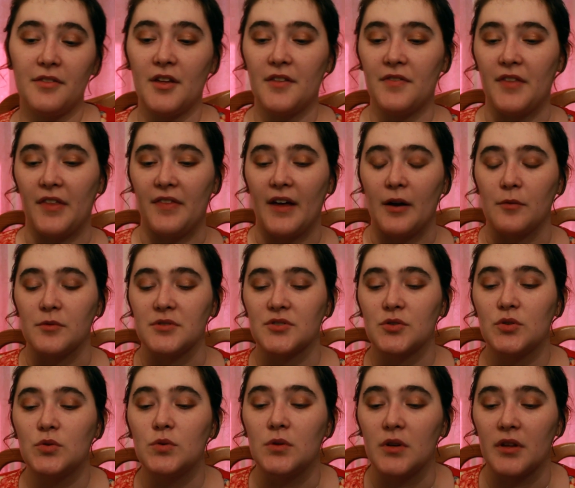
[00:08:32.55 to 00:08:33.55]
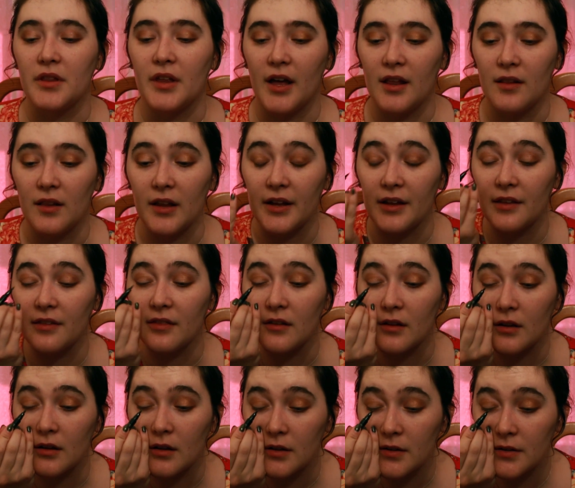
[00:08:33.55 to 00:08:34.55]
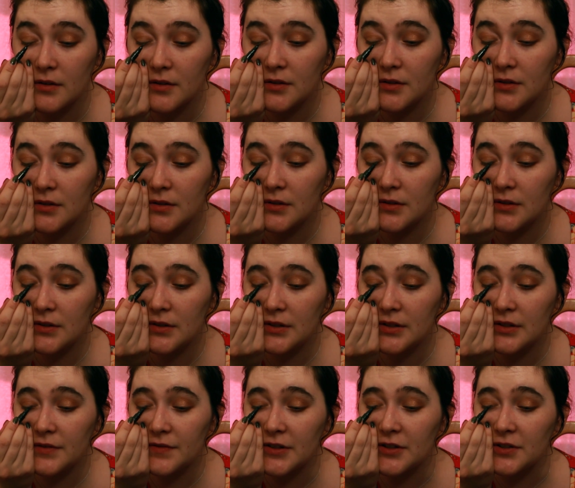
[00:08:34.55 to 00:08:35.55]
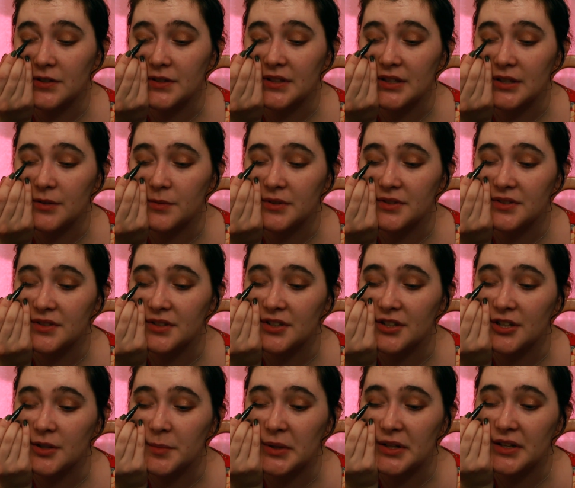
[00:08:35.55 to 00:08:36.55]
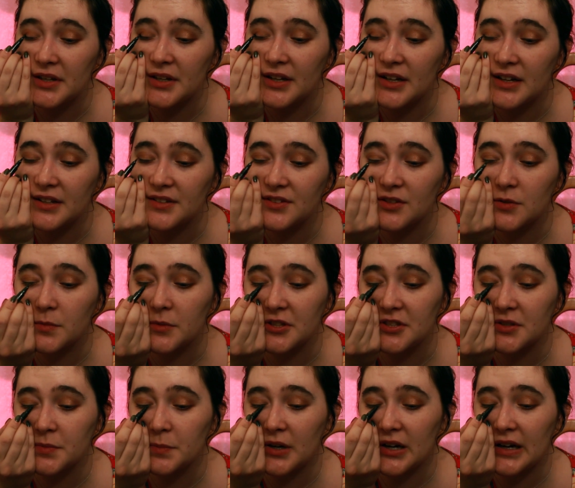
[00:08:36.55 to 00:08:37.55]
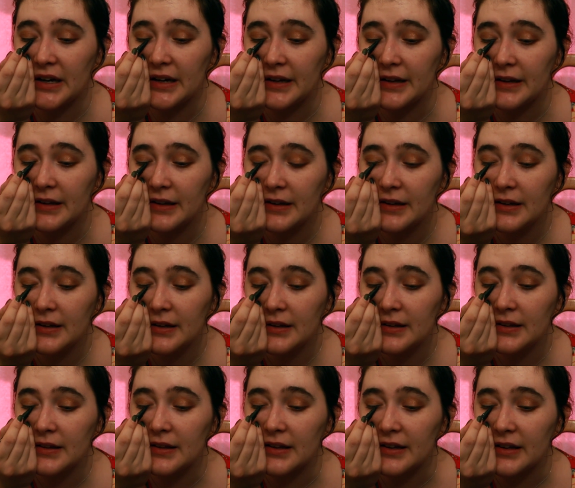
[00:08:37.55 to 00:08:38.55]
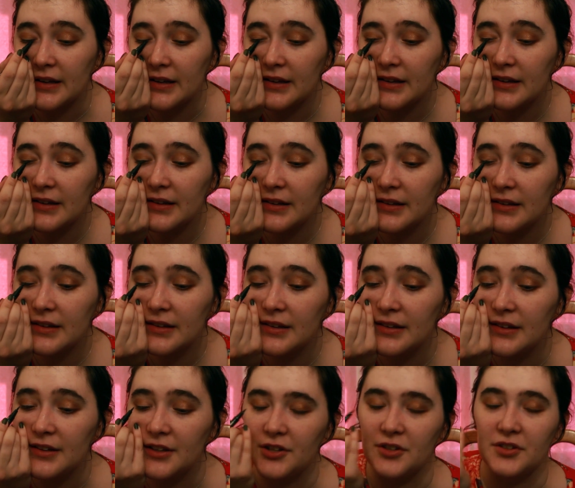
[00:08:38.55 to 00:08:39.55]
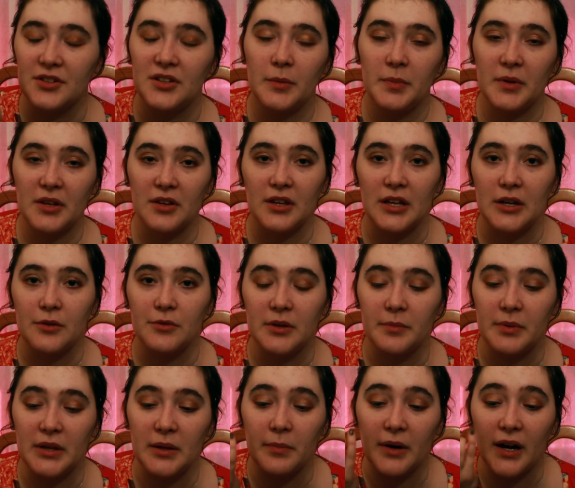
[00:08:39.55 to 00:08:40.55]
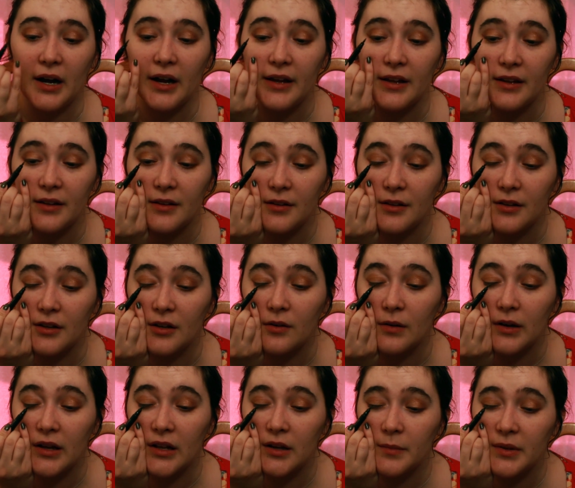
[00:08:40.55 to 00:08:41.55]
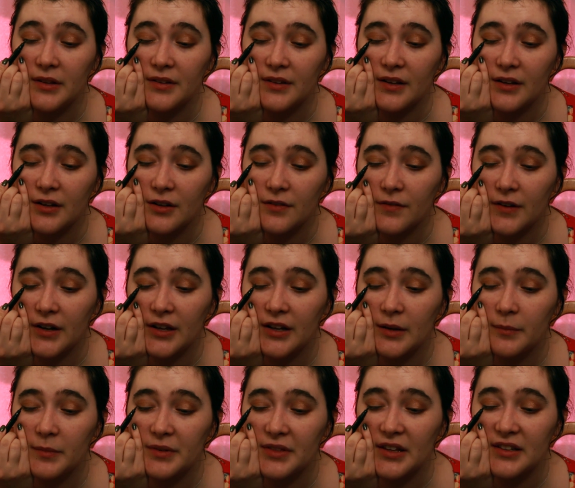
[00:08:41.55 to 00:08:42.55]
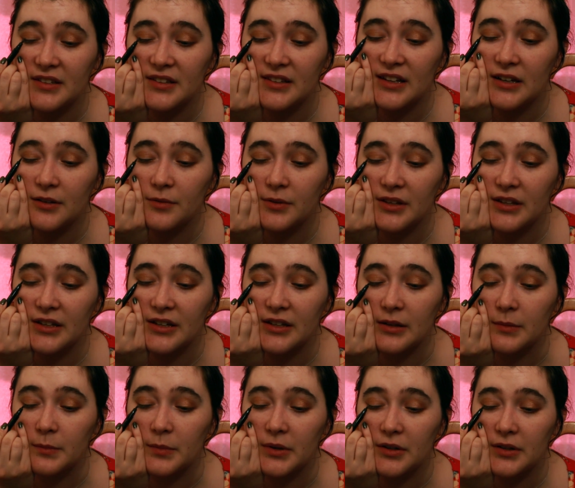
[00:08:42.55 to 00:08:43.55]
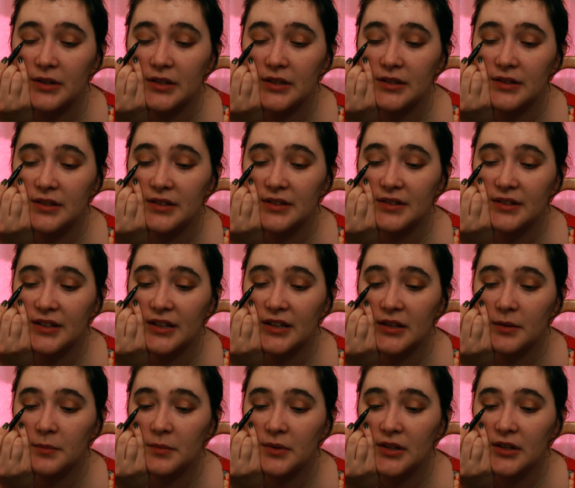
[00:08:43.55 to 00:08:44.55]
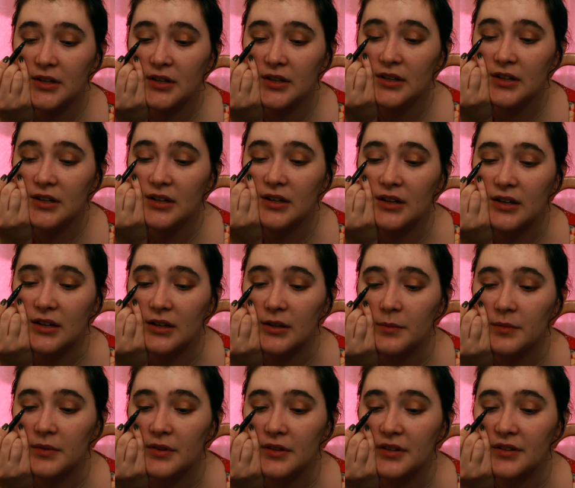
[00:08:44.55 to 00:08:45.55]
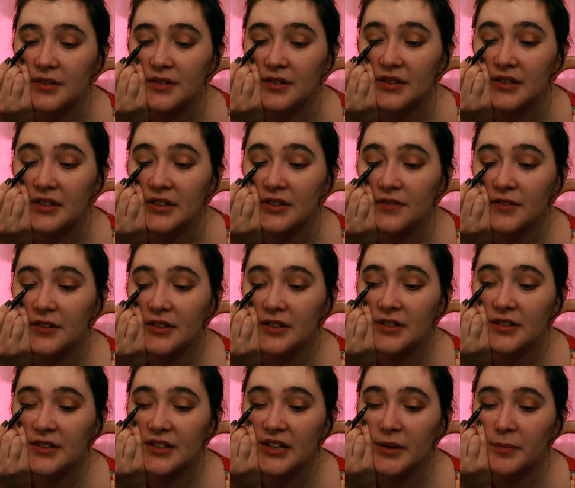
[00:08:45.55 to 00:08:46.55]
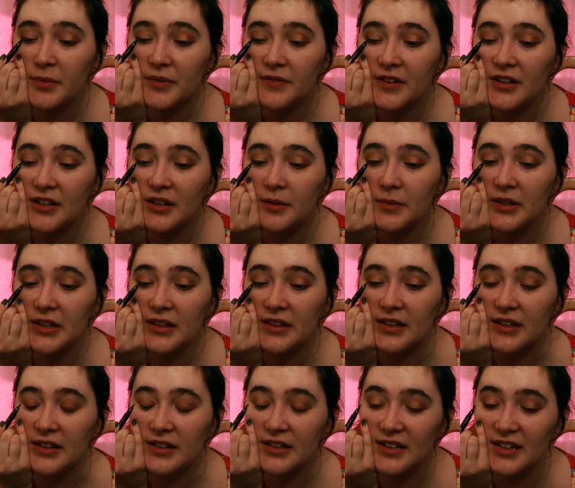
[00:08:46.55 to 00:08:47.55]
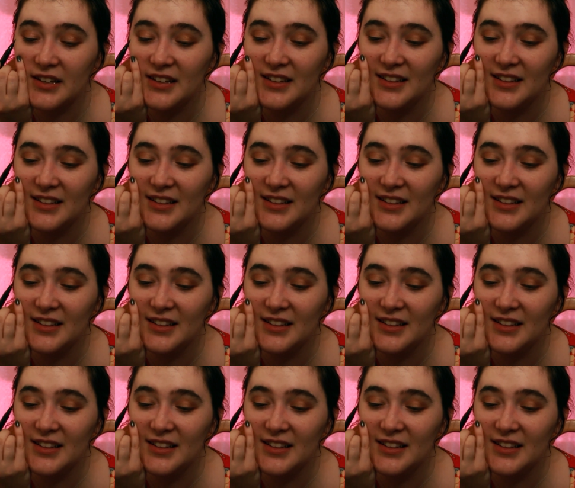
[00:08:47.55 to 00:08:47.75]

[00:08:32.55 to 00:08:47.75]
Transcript: thought that that was cool that like the difficulty was determined not so much by like, you know, typically it would be by, you know, enemies that you're fighting, but that's not really a component in this game. There's a different type of enemy that